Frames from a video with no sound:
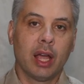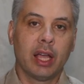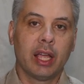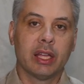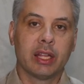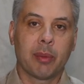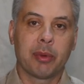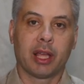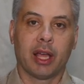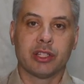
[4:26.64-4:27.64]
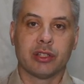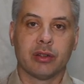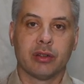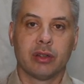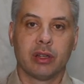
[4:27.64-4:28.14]
in the application,
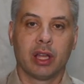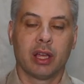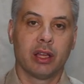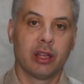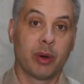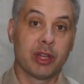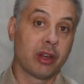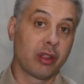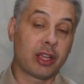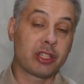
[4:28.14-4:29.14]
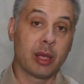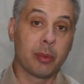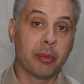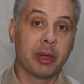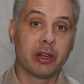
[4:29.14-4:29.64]
in the way that it's actually
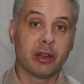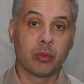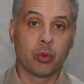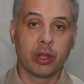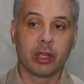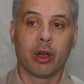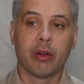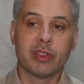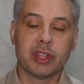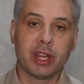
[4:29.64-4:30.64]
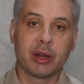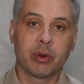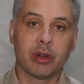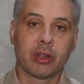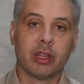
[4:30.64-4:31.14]
implemented and working over the
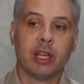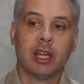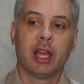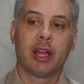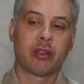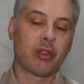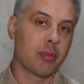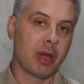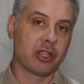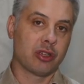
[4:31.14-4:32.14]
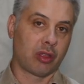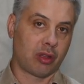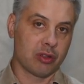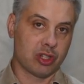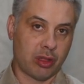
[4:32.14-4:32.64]
network. And so this manages
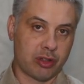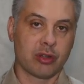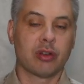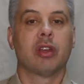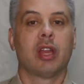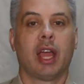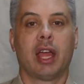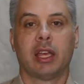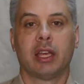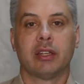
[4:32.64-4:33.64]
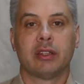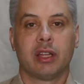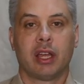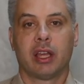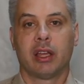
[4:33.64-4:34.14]
congestion and
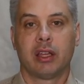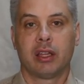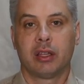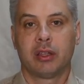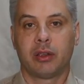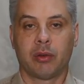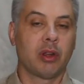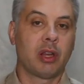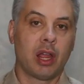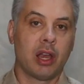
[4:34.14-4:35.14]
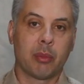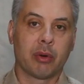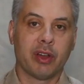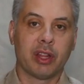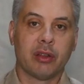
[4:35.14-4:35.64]
a number
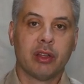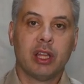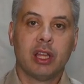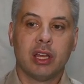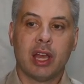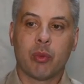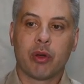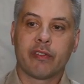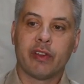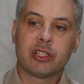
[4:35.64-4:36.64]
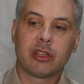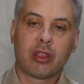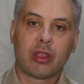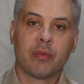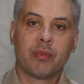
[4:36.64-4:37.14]
of other network
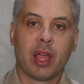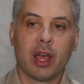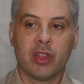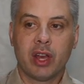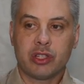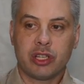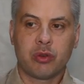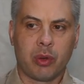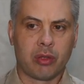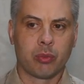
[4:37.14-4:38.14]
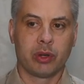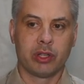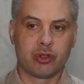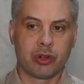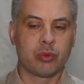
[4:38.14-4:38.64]
features. And then actually, if we
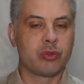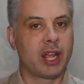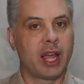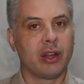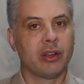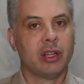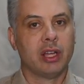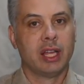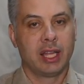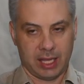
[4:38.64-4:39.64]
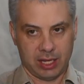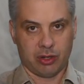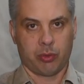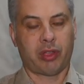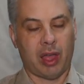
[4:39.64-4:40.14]
drill down
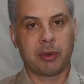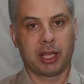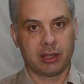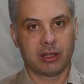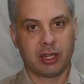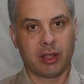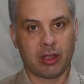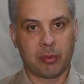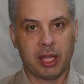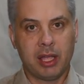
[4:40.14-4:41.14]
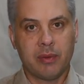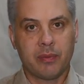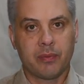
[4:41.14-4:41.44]
into what's happening in the TCP